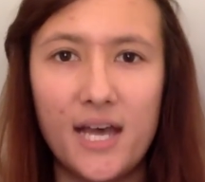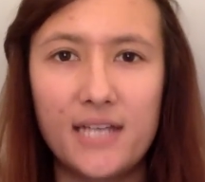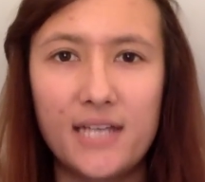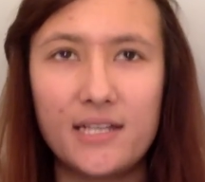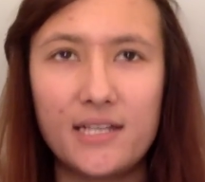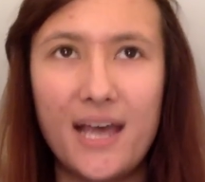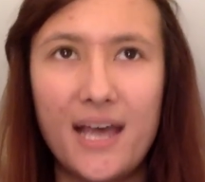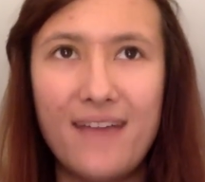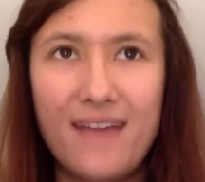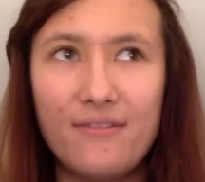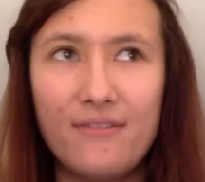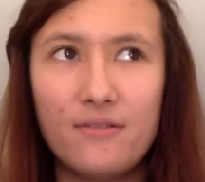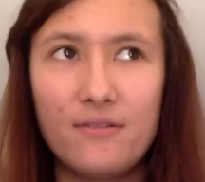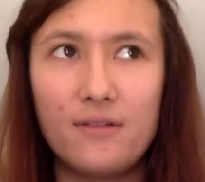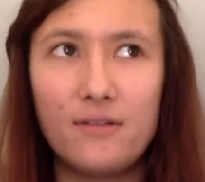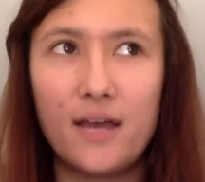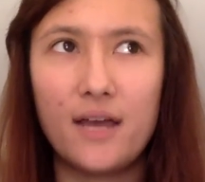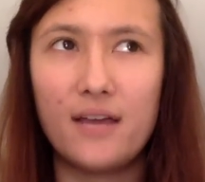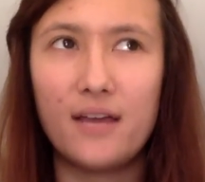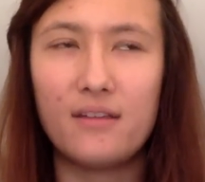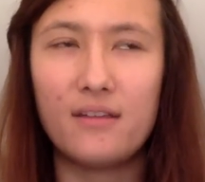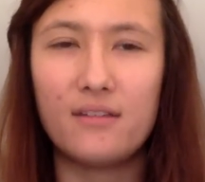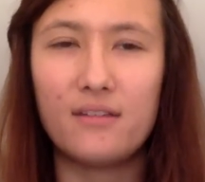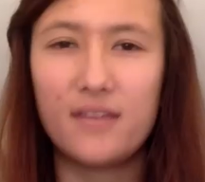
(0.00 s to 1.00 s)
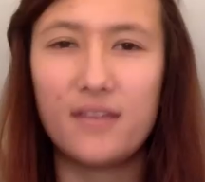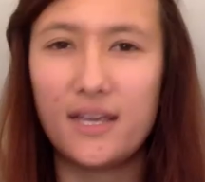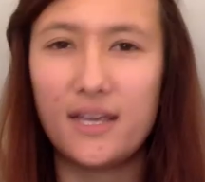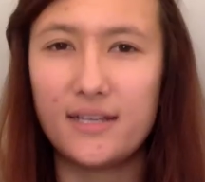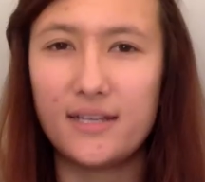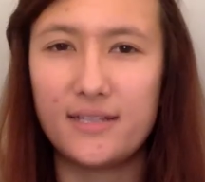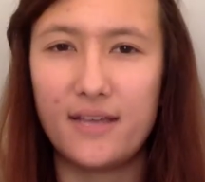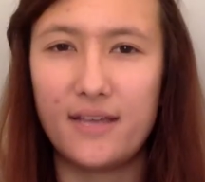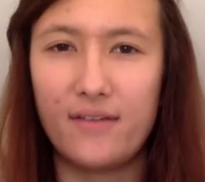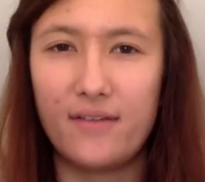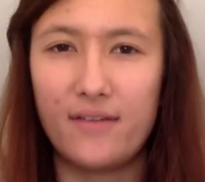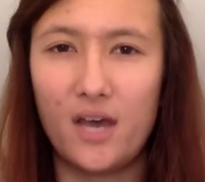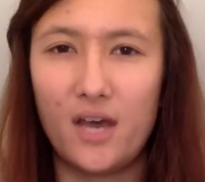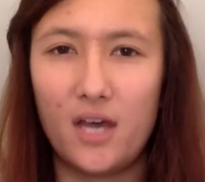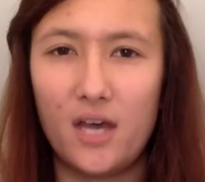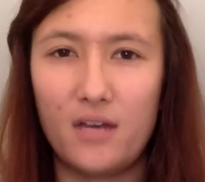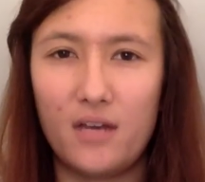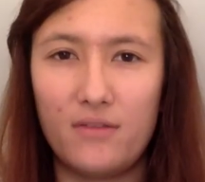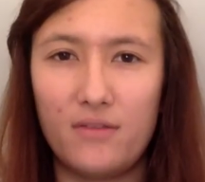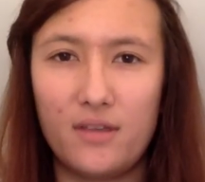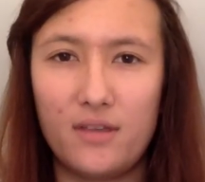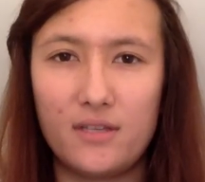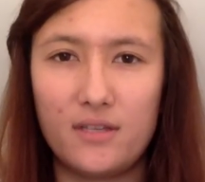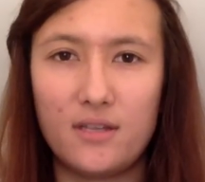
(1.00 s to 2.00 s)
So everyone like thinks they've
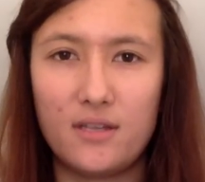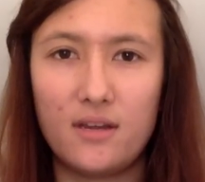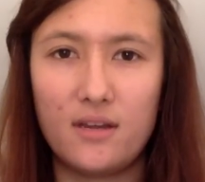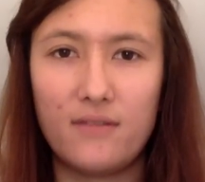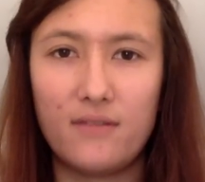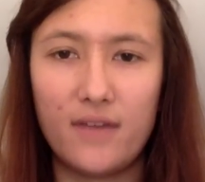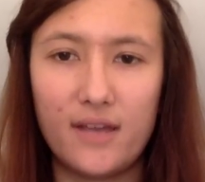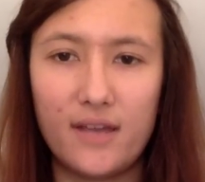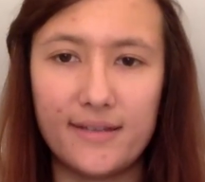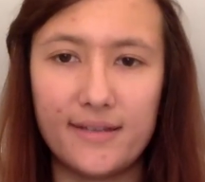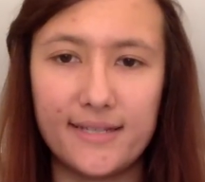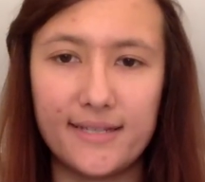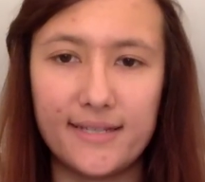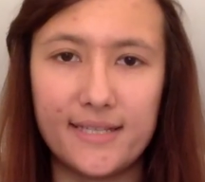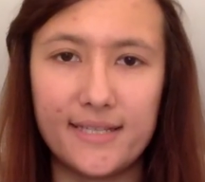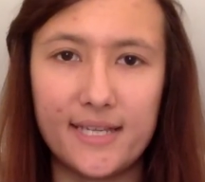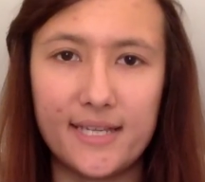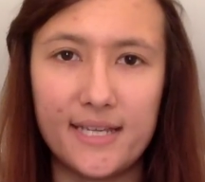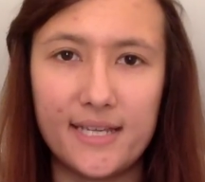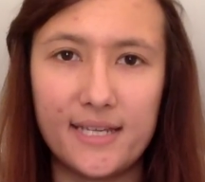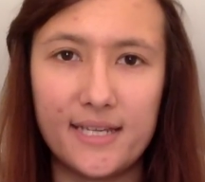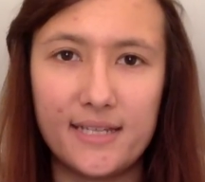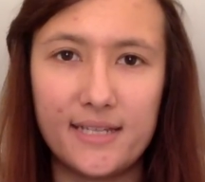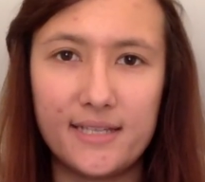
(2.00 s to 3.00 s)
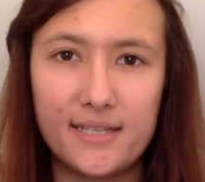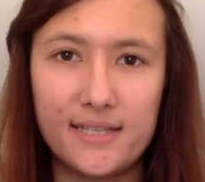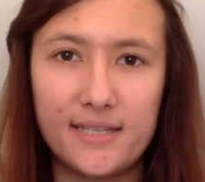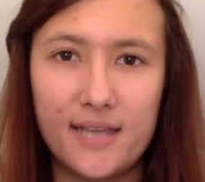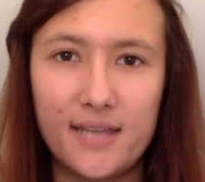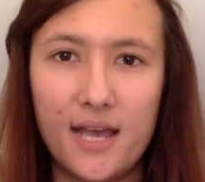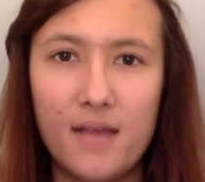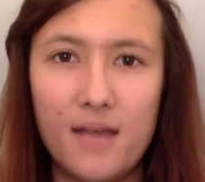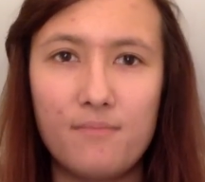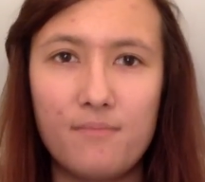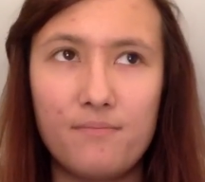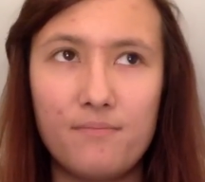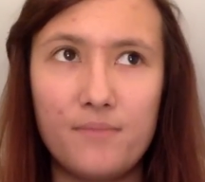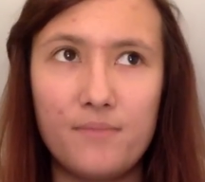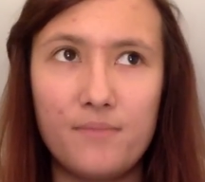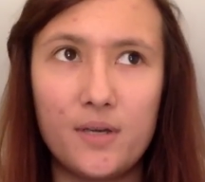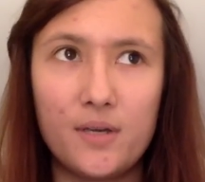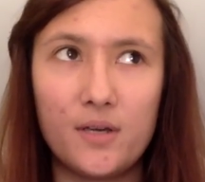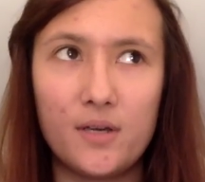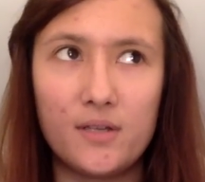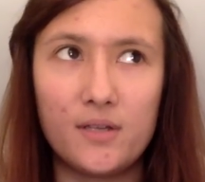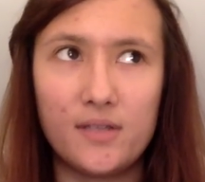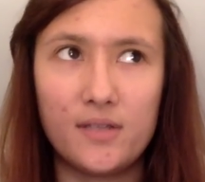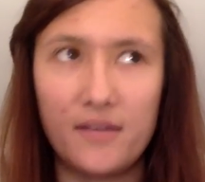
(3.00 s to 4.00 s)
heard of those universities
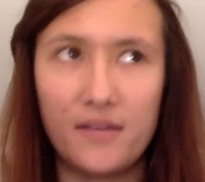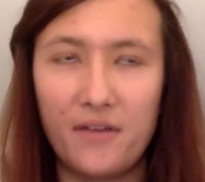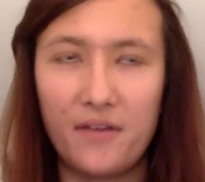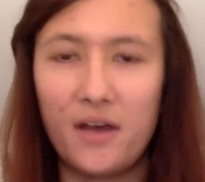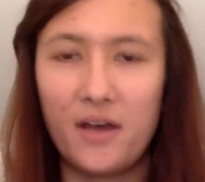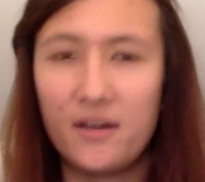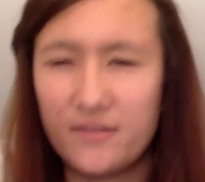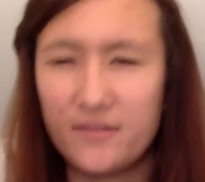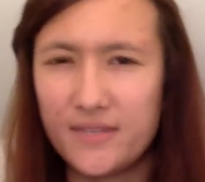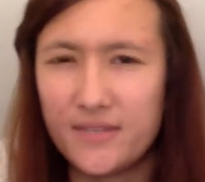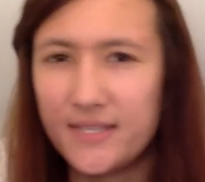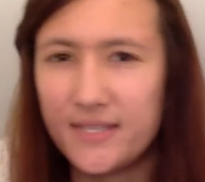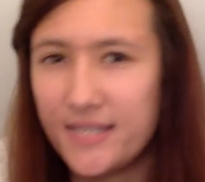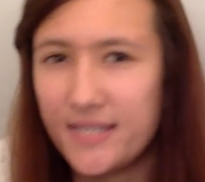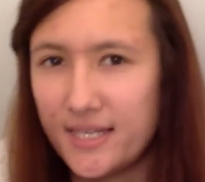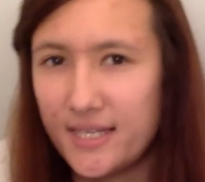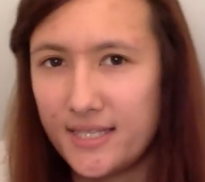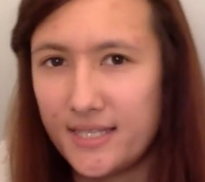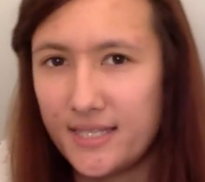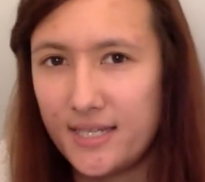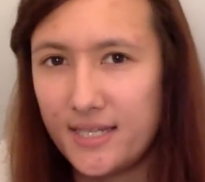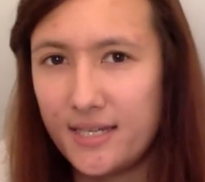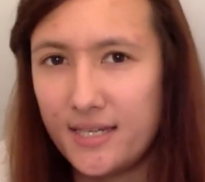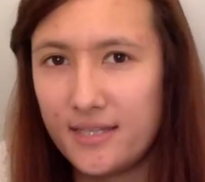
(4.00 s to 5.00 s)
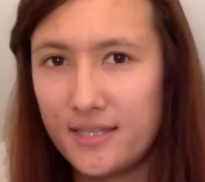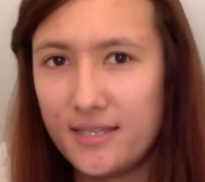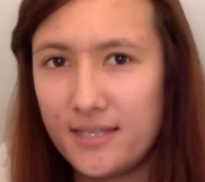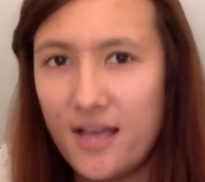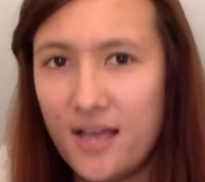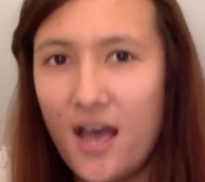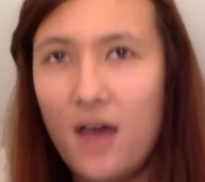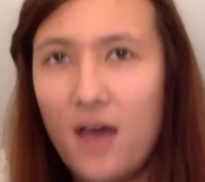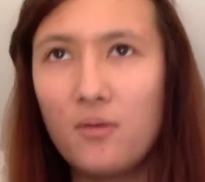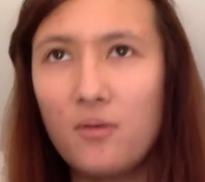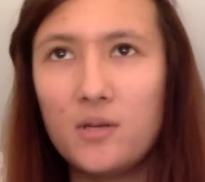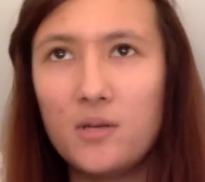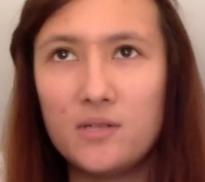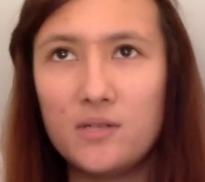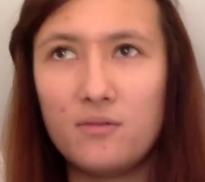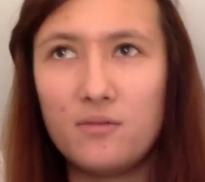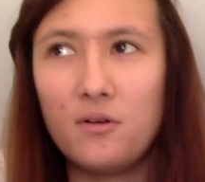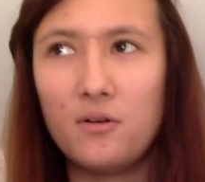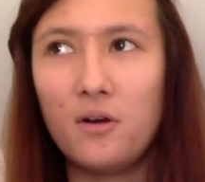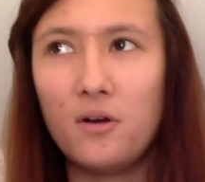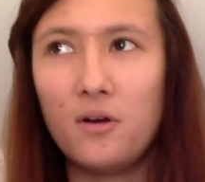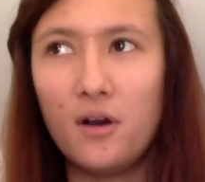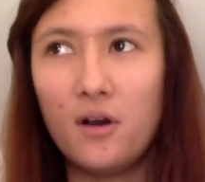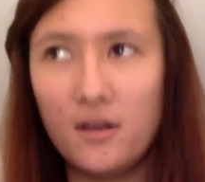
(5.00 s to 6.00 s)
because they've heard of the cities, whereas
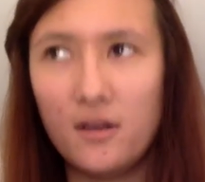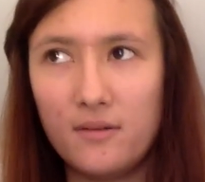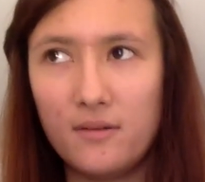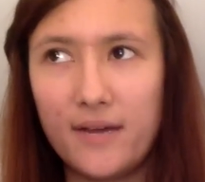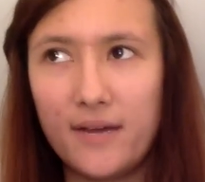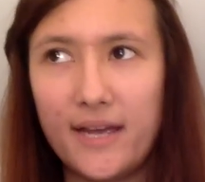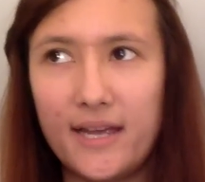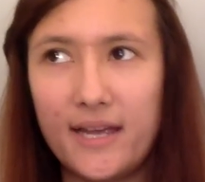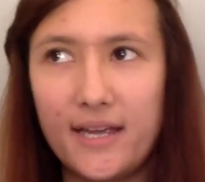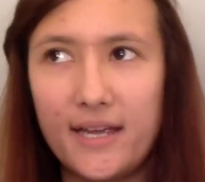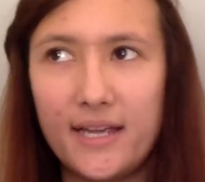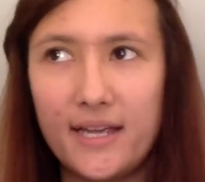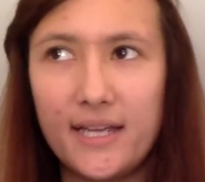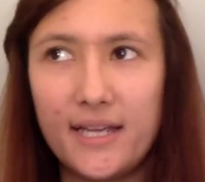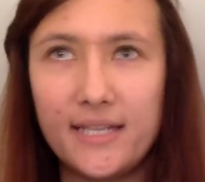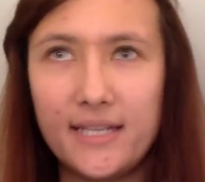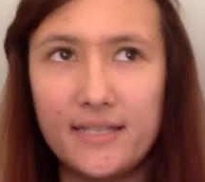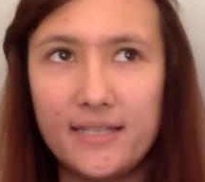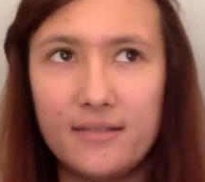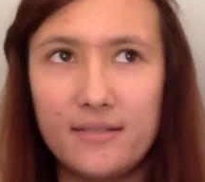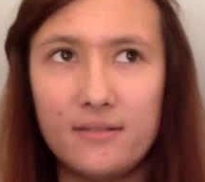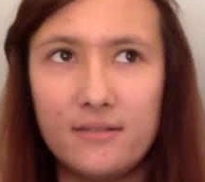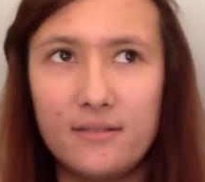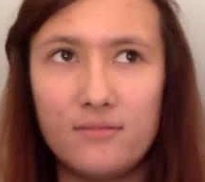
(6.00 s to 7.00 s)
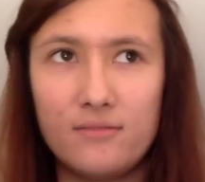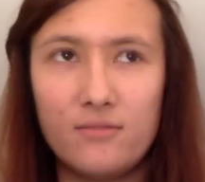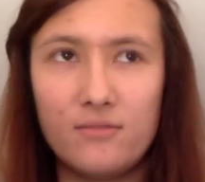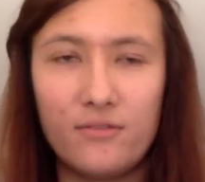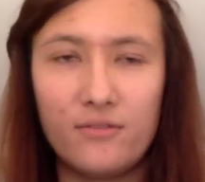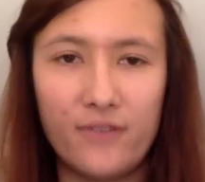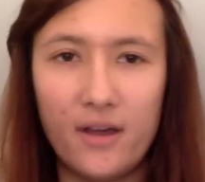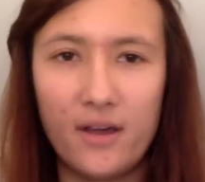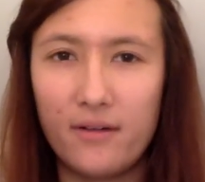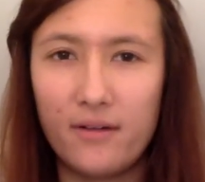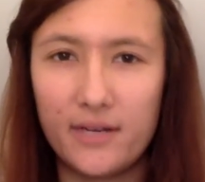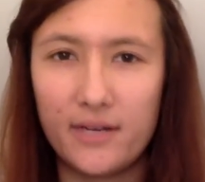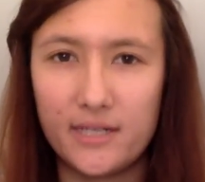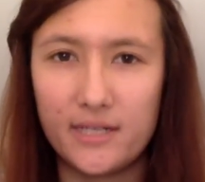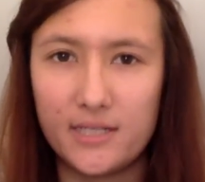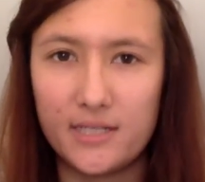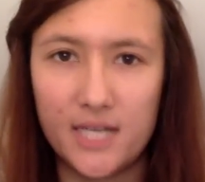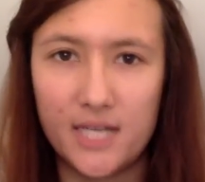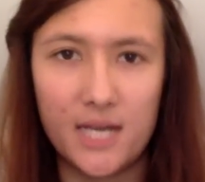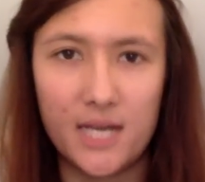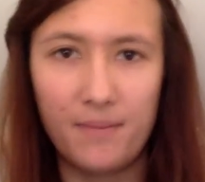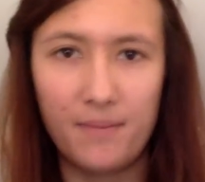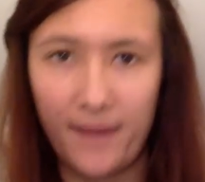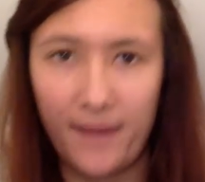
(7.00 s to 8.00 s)
Royal Holloway isn't referring
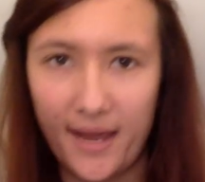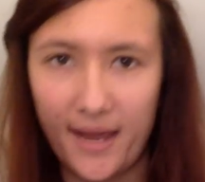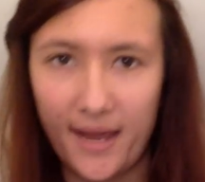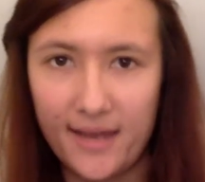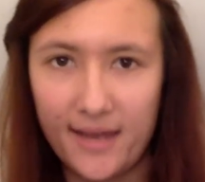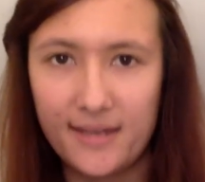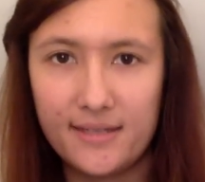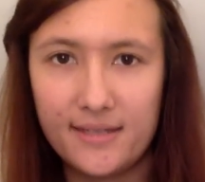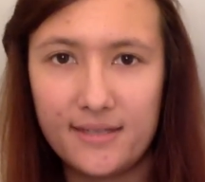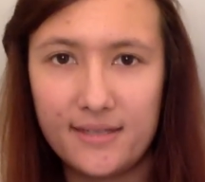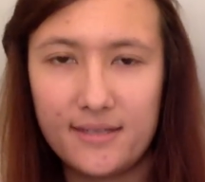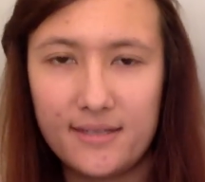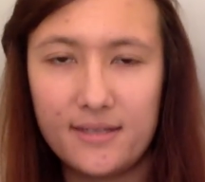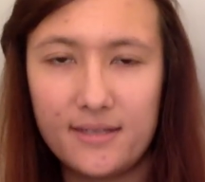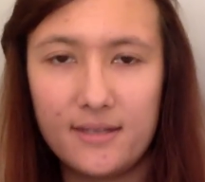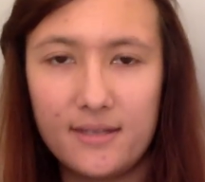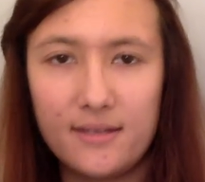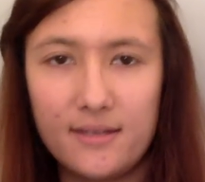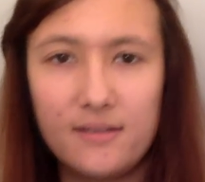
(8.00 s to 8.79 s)
to a place.